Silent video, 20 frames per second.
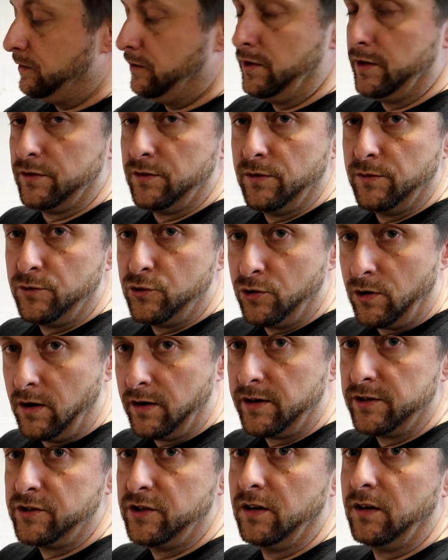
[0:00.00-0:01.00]
the
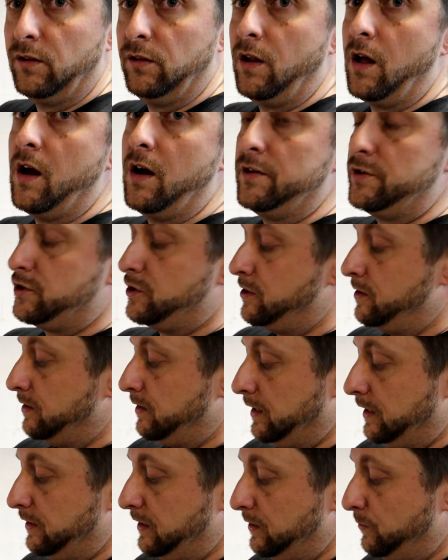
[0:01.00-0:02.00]
truck is going to launch,
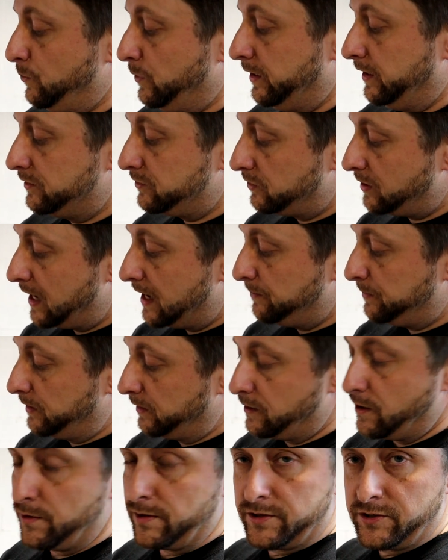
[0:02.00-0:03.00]
and then when it's time
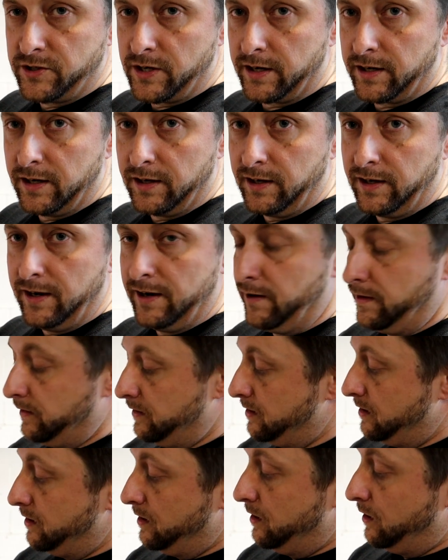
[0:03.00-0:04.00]
to go to second
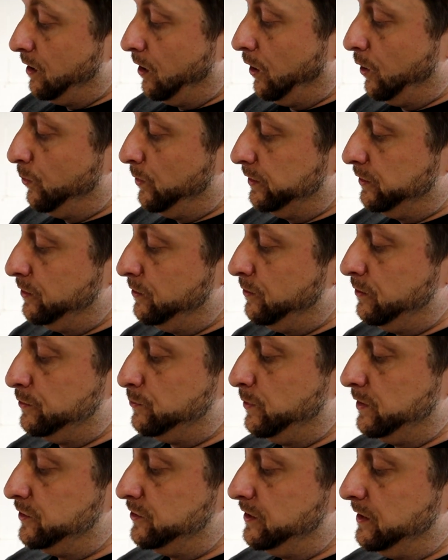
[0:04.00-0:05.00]
gear, all we do
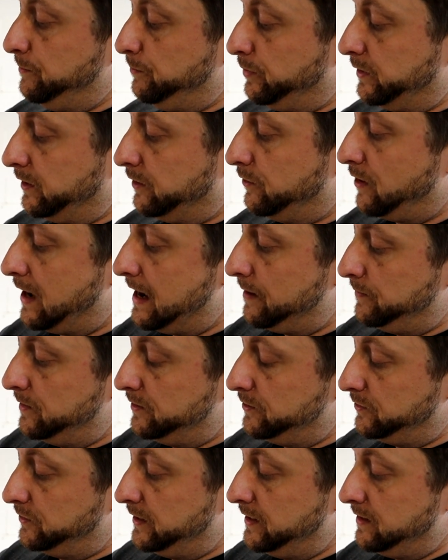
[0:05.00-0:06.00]
is we simply grab
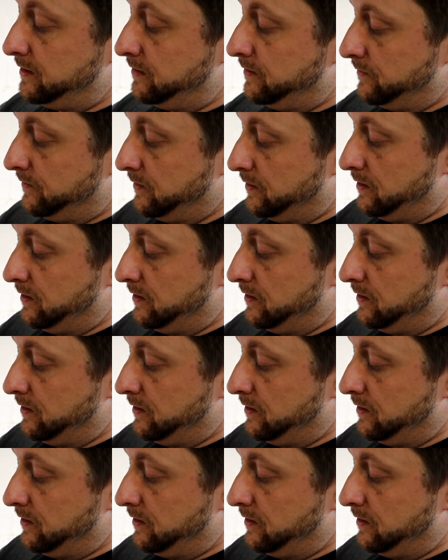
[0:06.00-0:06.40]
this thing.